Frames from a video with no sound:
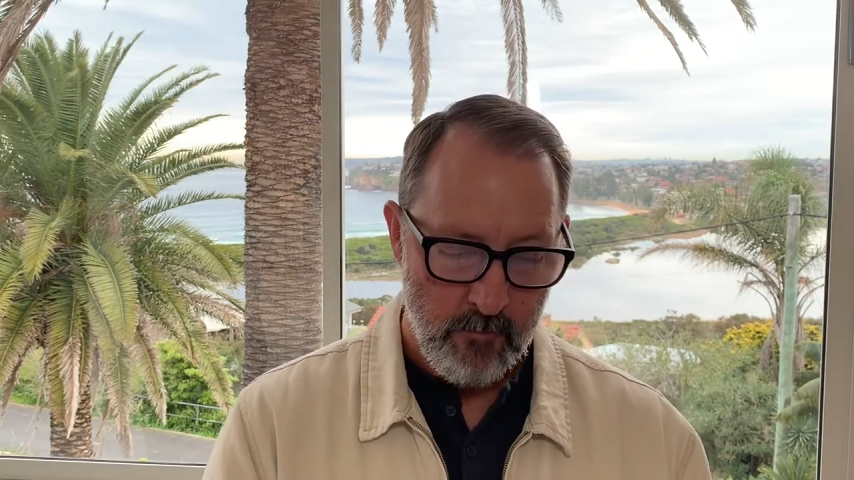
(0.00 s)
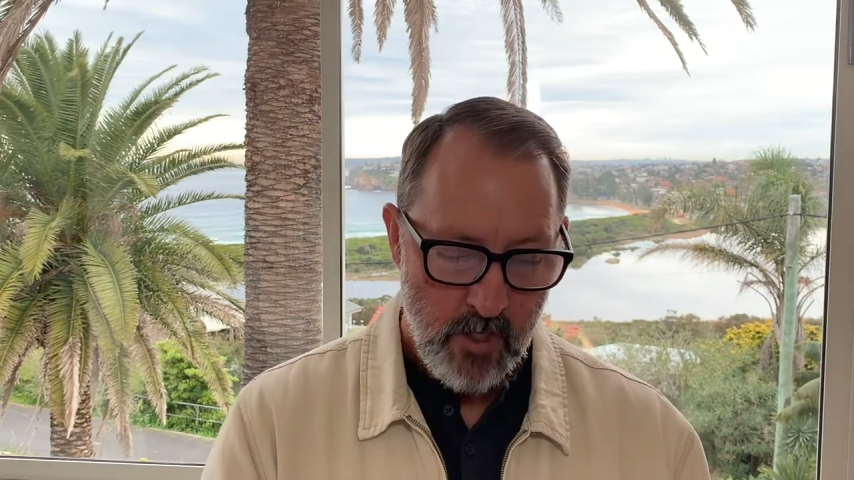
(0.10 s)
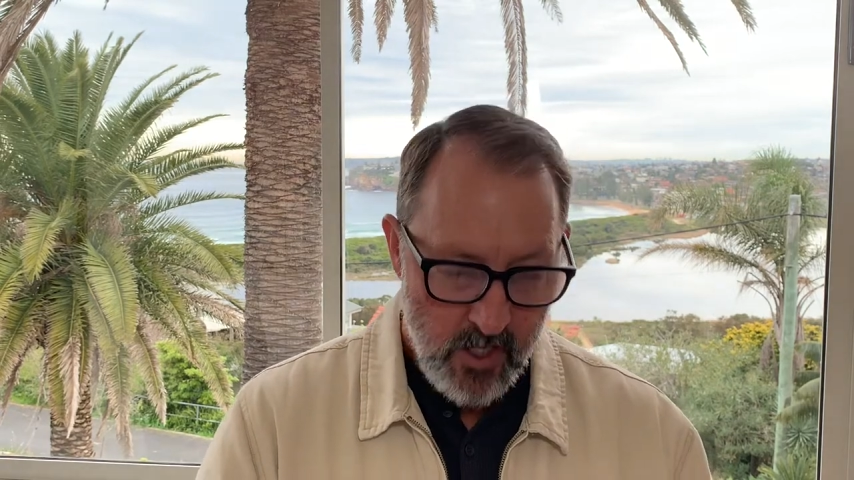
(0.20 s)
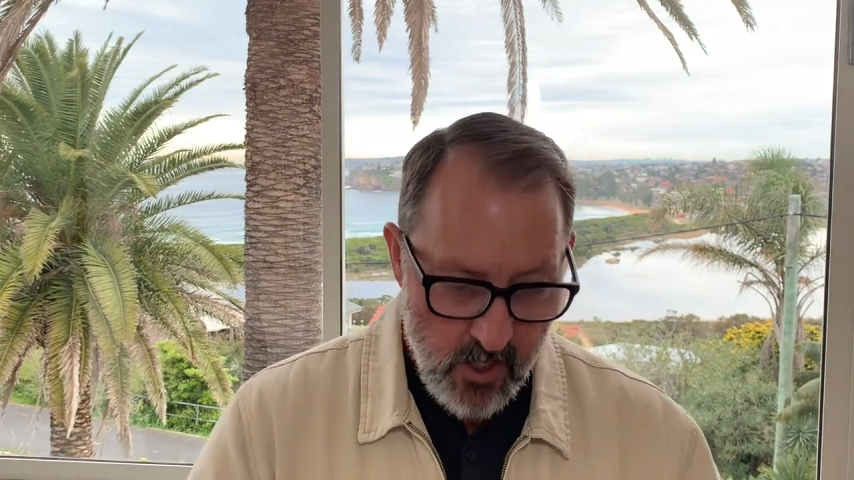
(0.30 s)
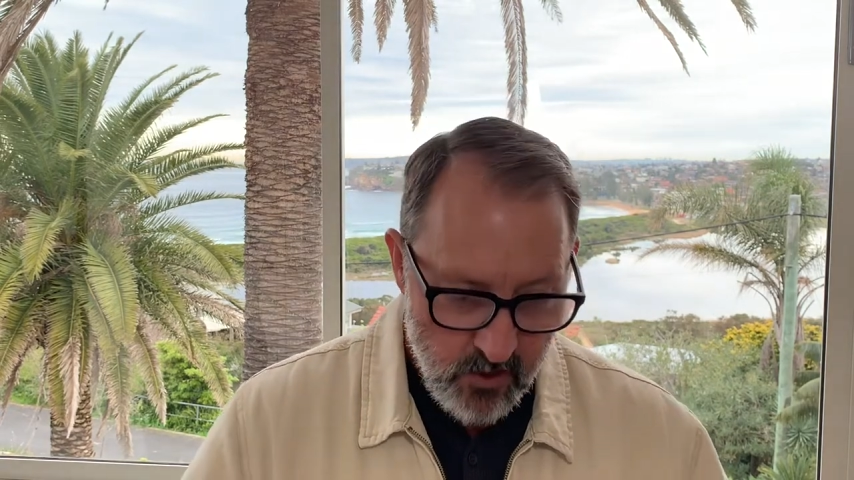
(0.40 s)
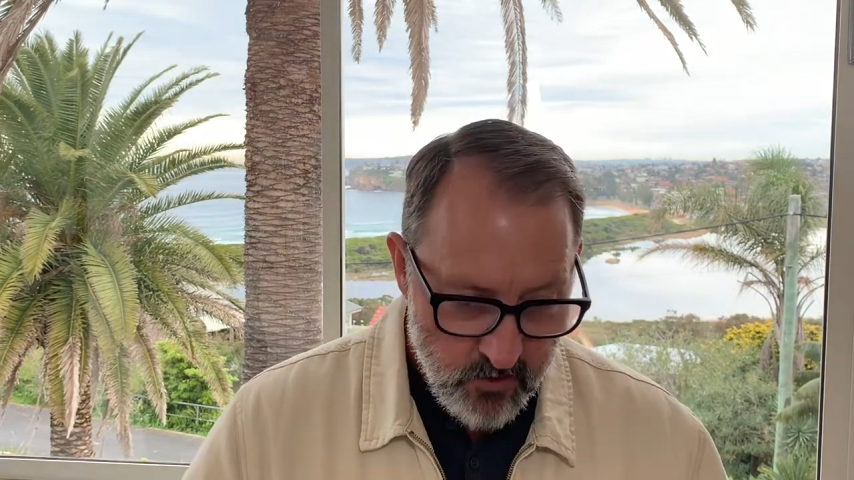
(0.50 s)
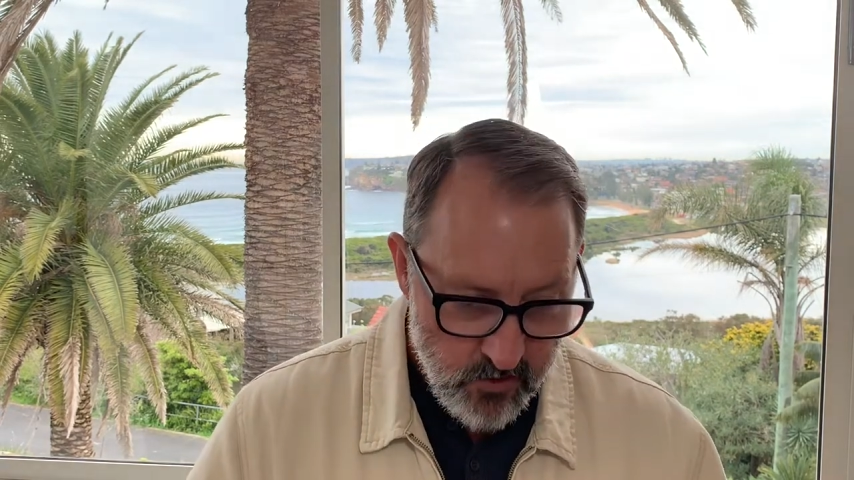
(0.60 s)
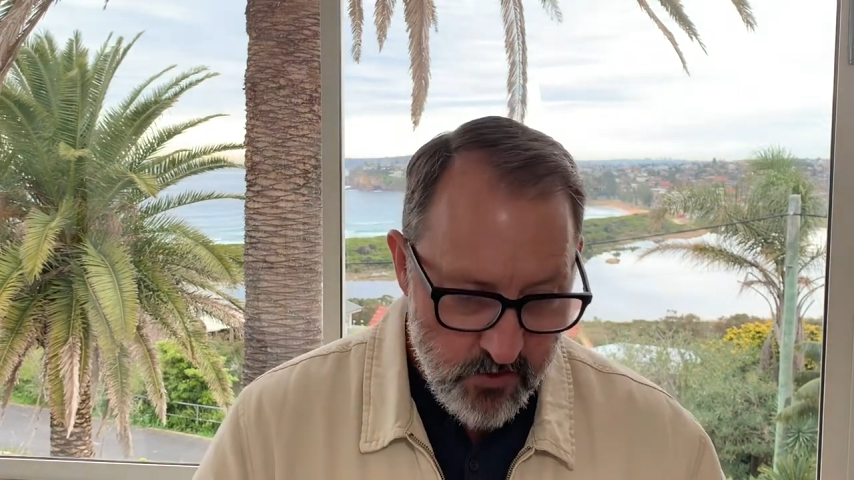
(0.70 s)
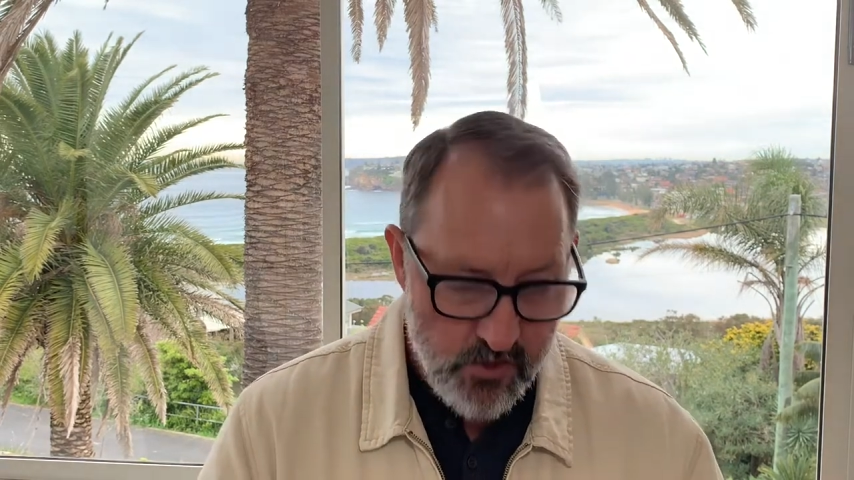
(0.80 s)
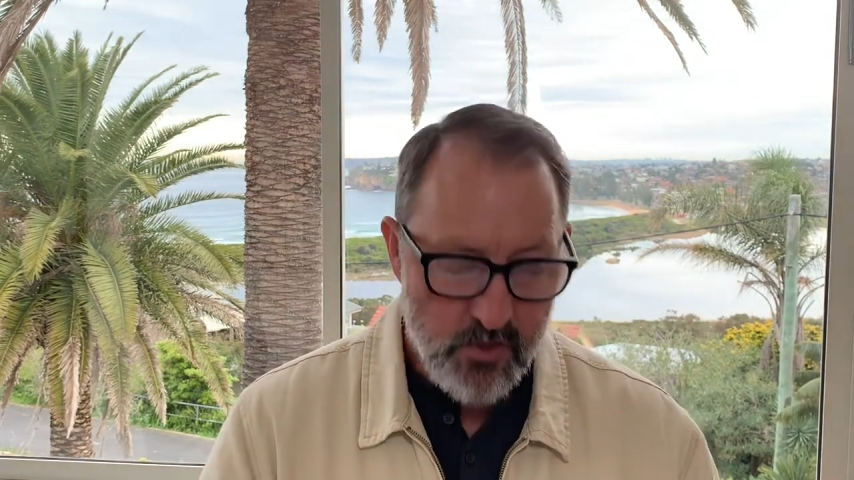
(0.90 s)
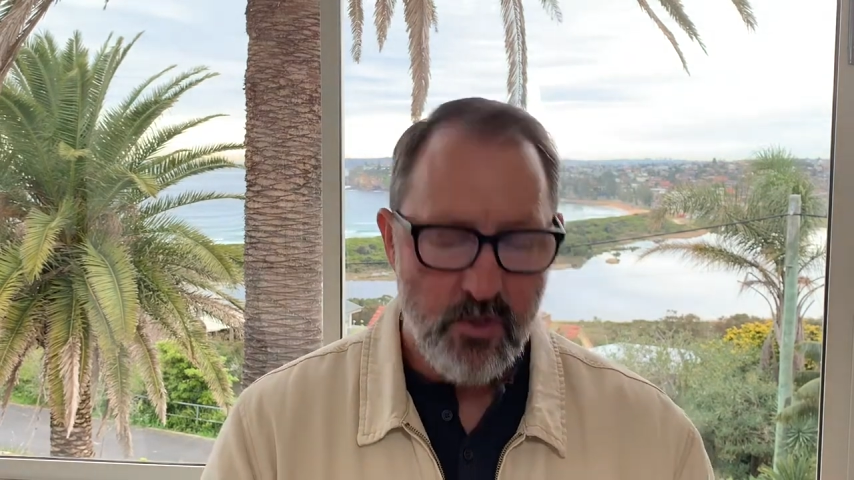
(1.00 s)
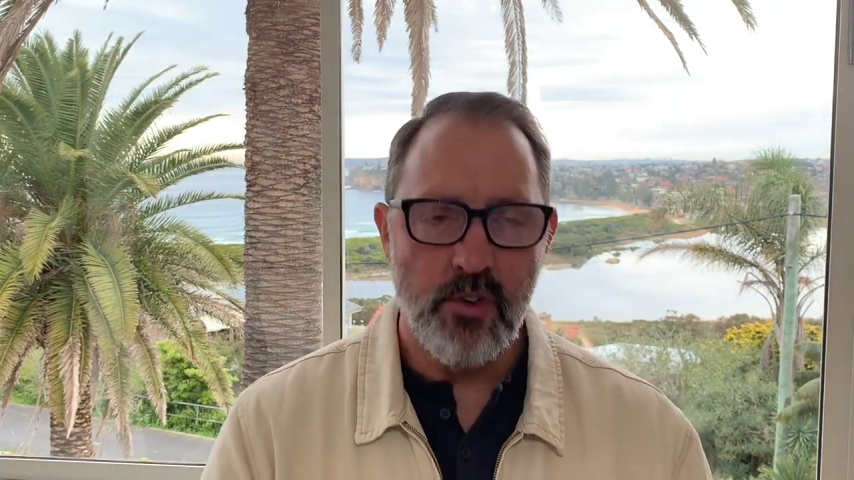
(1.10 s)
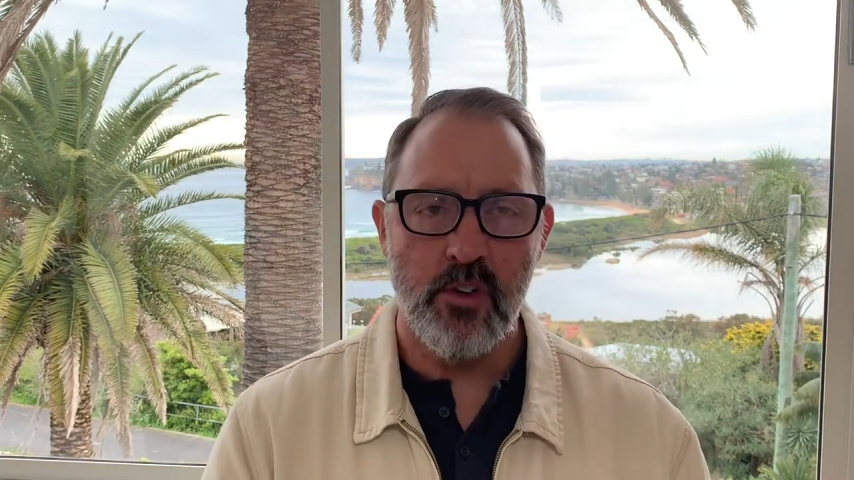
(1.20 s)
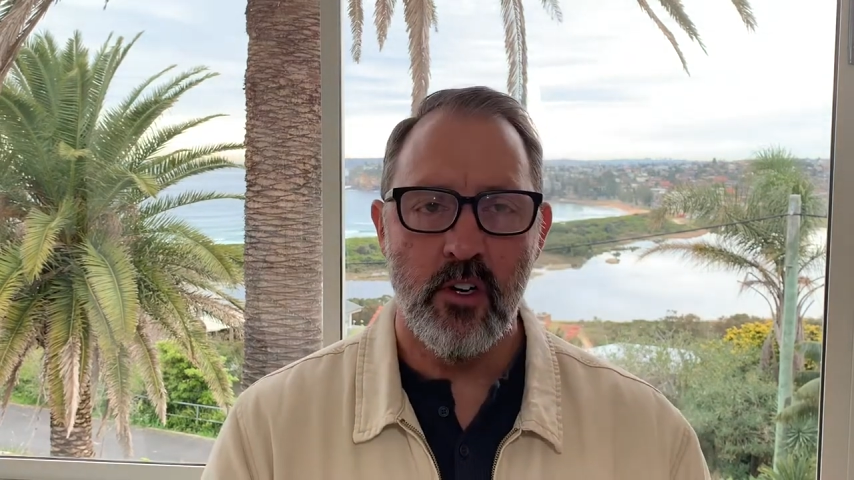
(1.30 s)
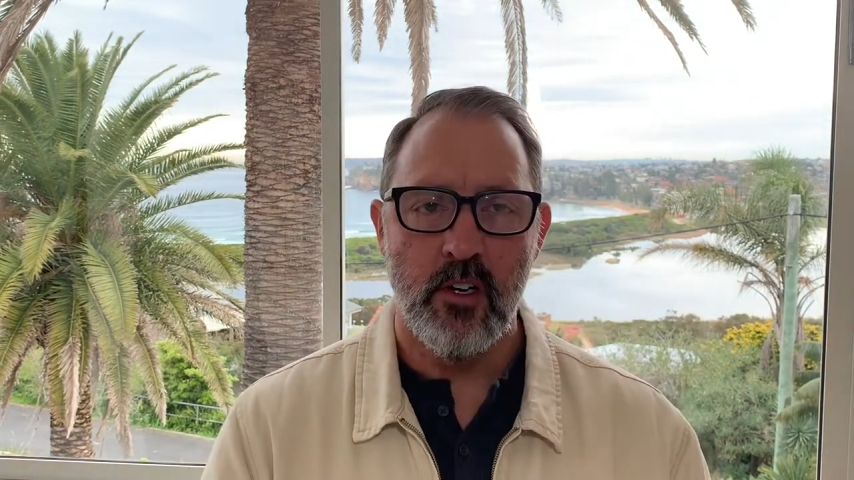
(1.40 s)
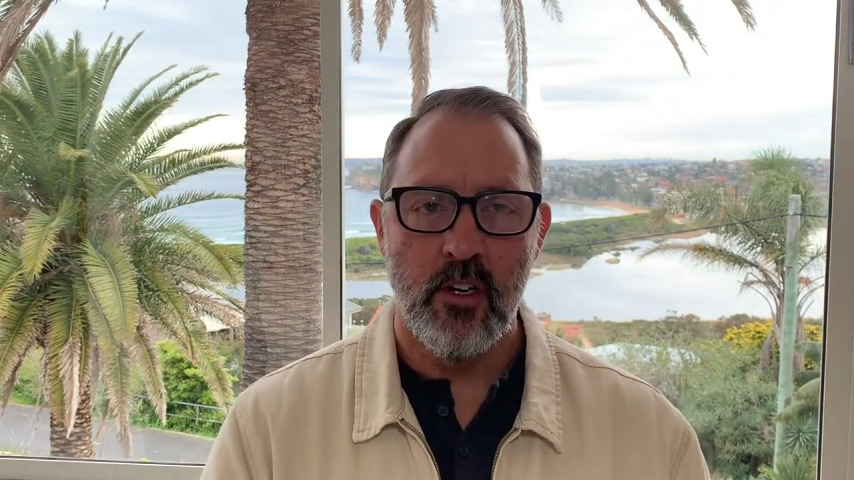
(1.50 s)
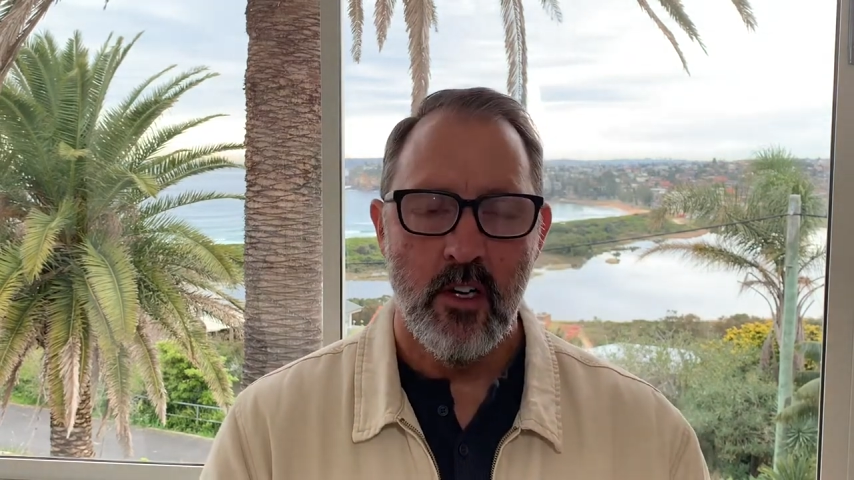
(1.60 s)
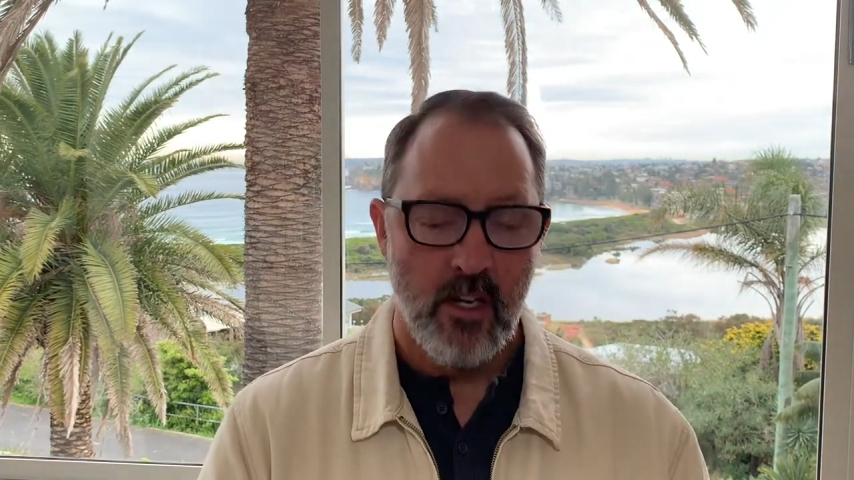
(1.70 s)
He understood her